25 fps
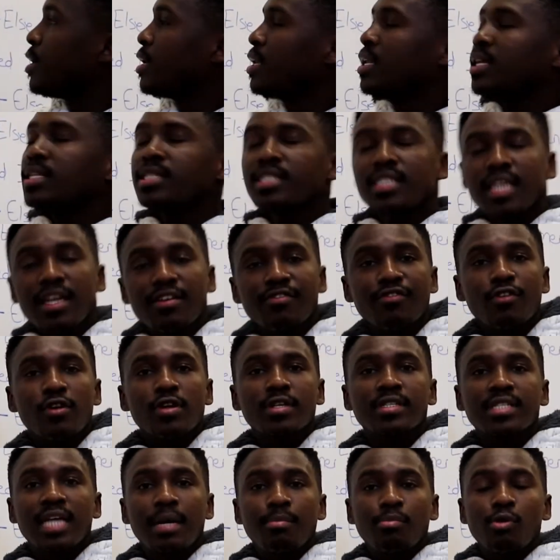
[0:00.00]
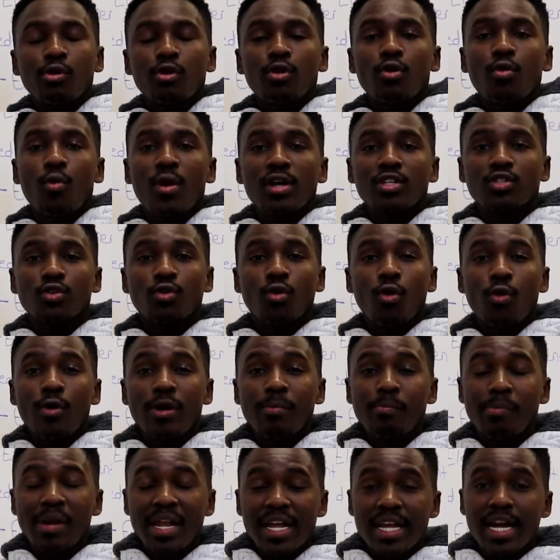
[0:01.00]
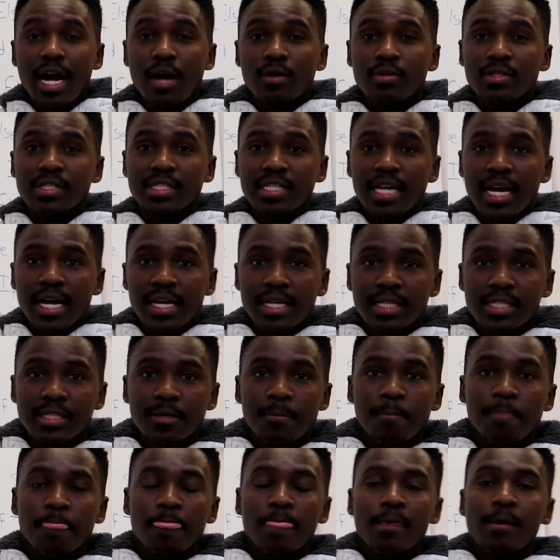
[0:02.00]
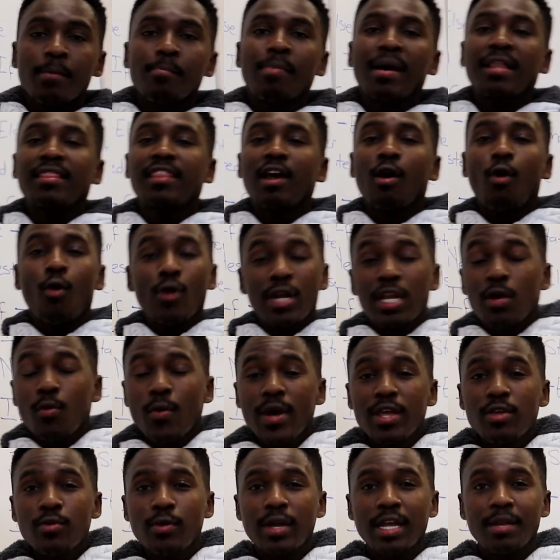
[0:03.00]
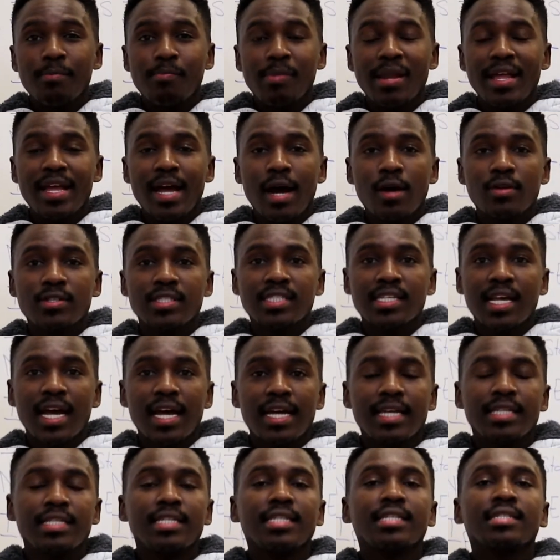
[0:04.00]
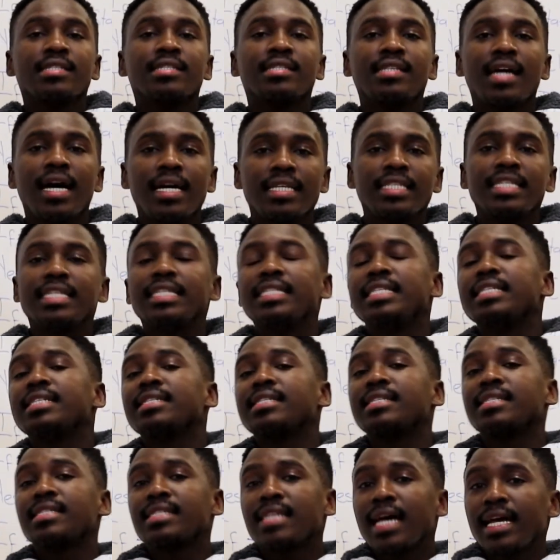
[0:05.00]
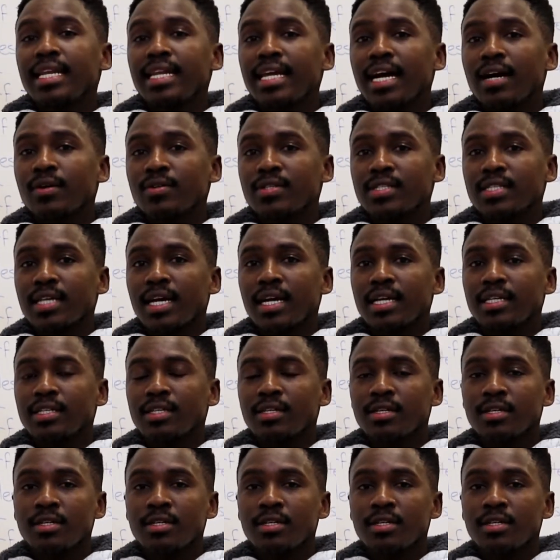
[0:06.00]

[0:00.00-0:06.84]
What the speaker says: let's say, for example, you want to go and play outside, but the only way you can play outside is that it is sunny outside.